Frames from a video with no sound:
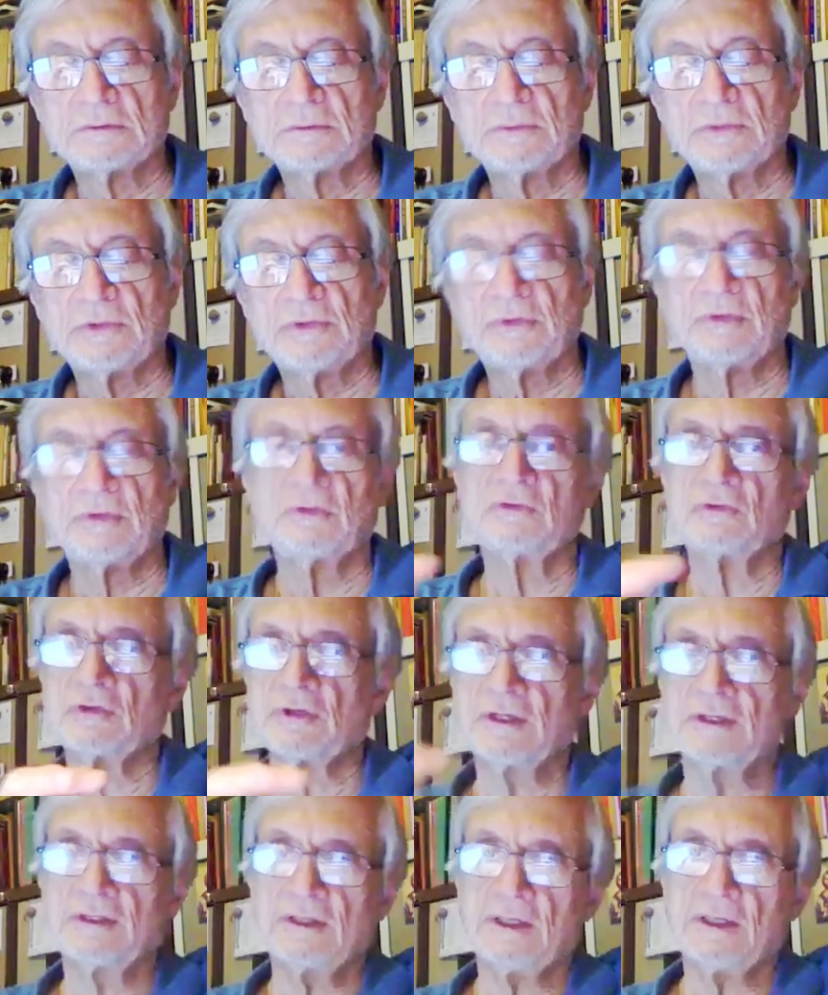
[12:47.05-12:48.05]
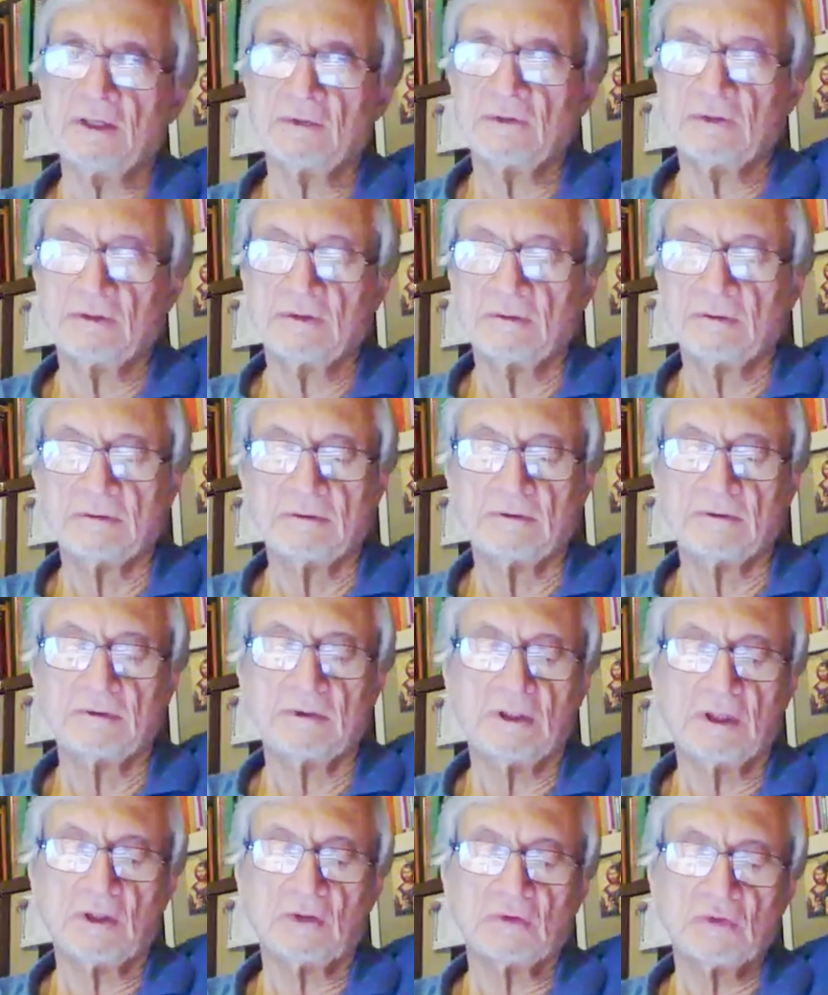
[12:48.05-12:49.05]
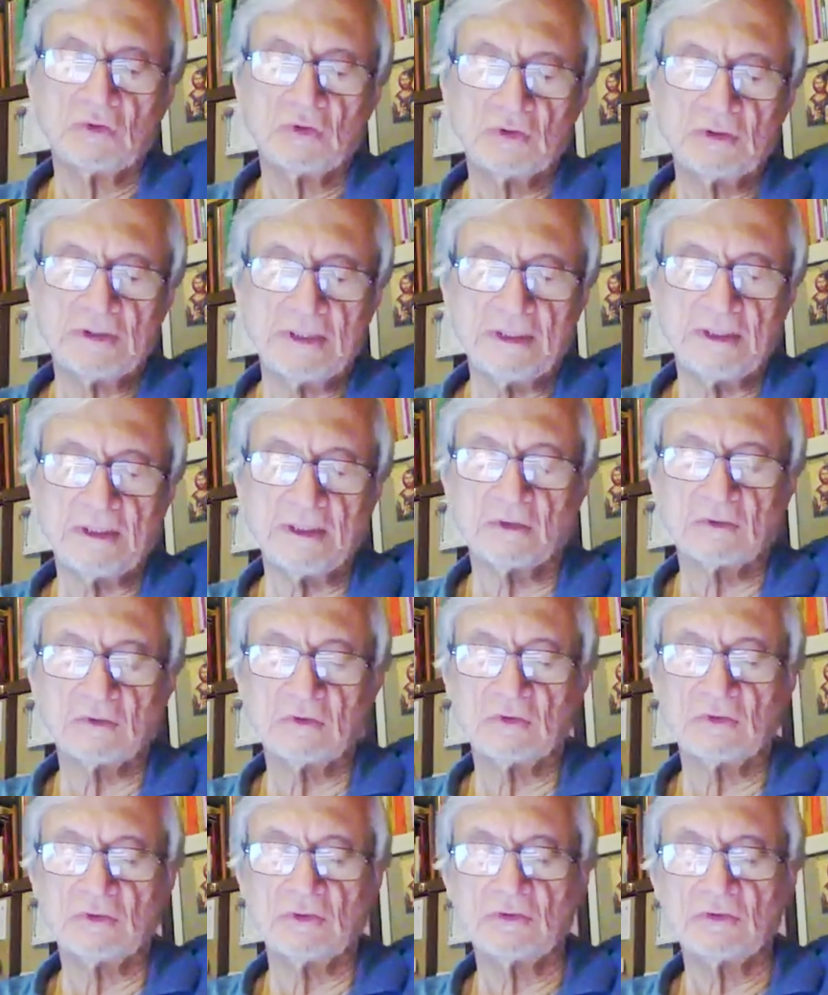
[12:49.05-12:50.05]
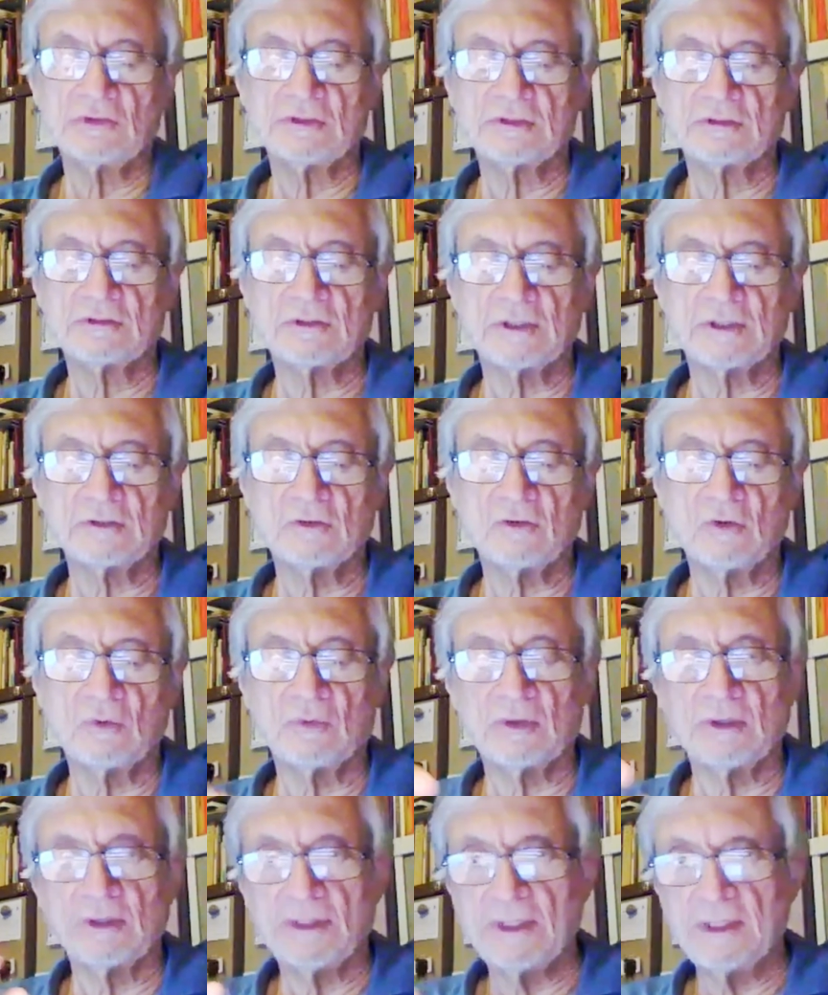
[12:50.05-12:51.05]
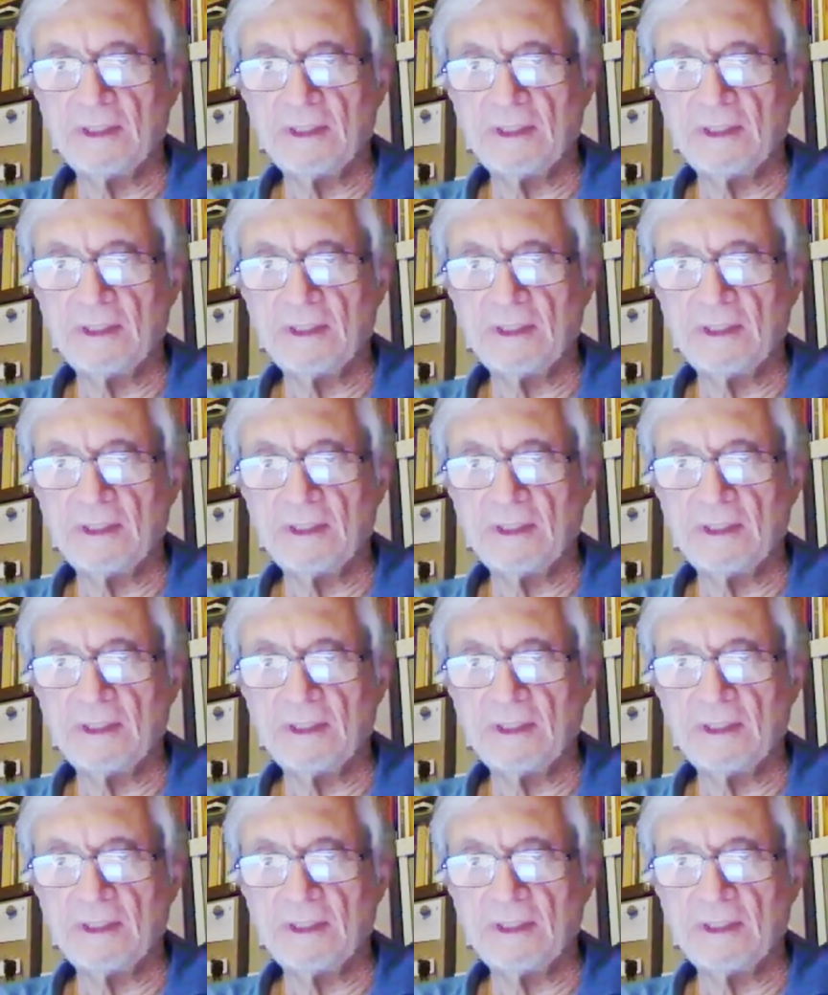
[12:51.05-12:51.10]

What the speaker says: But you don't write out aute, auto, you just write comma,